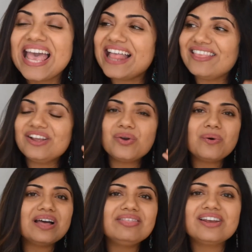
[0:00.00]
And then go
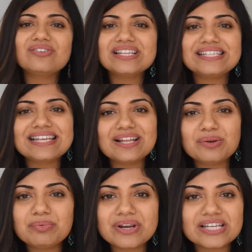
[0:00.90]
out there and
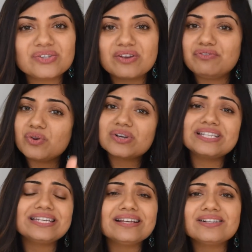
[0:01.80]
celebrate. So if you're
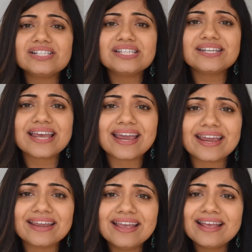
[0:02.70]
single
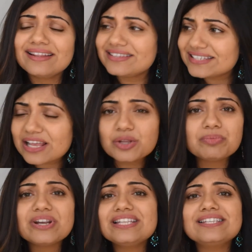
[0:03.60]
today,
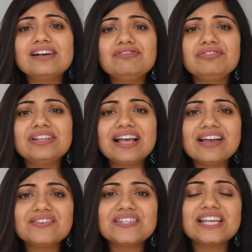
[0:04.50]
celebrate
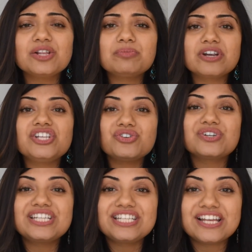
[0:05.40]
self-love, celebrate
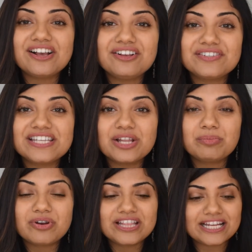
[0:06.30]
yourself,
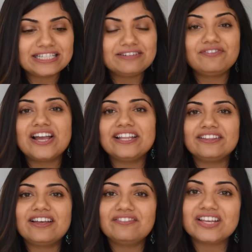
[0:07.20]
celebrate that divine
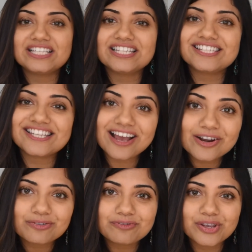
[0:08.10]
love that's
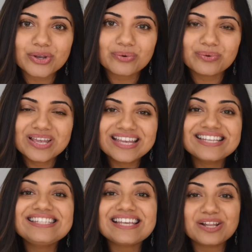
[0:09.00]
inside of you.
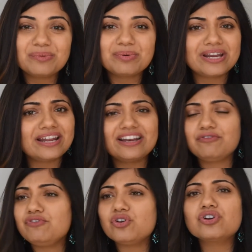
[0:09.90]
Celebrate. And
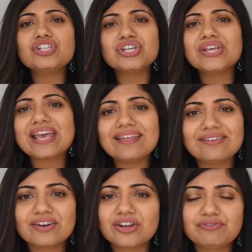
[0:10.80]
if you're
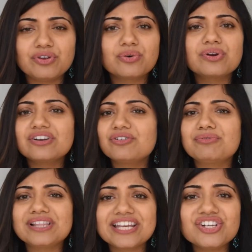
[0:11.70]
together, if you're in a
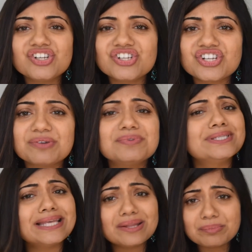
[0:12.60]
relationship,
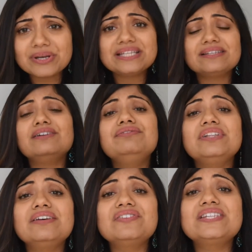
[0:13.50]
celebrate
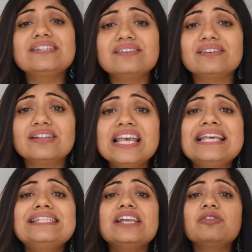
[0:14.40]
self-love still.
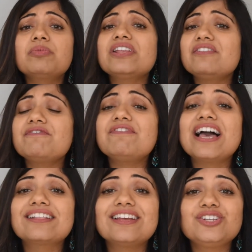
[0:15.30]
Celebrate the
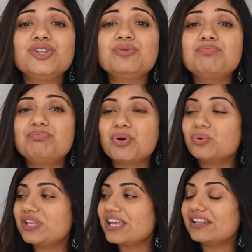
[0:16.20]
fact that you
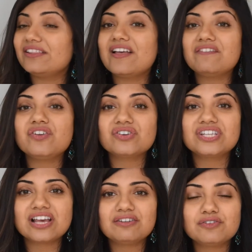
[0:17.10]
both can love
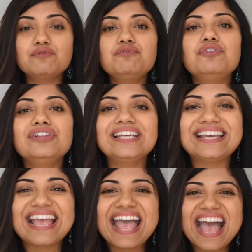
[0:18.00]
yourselves
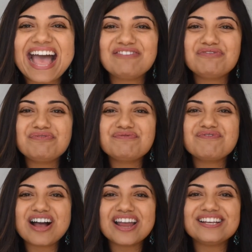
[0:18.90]
fully and
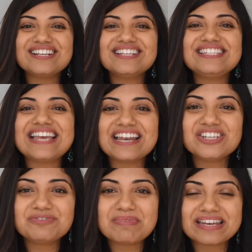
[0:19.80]
find
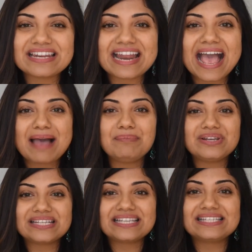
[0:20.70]
contentment and
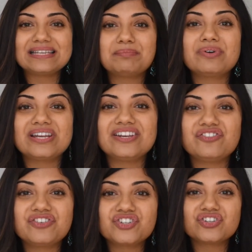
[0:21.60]
happiness as separate
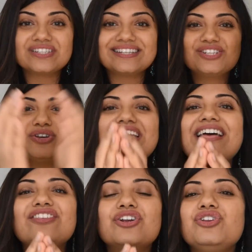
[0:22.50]
individuals, and
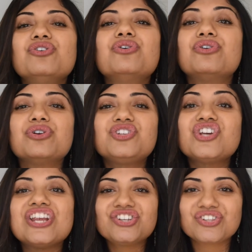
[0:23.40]
together you're going to
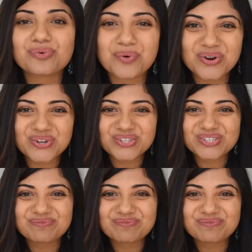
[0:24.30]
change the world.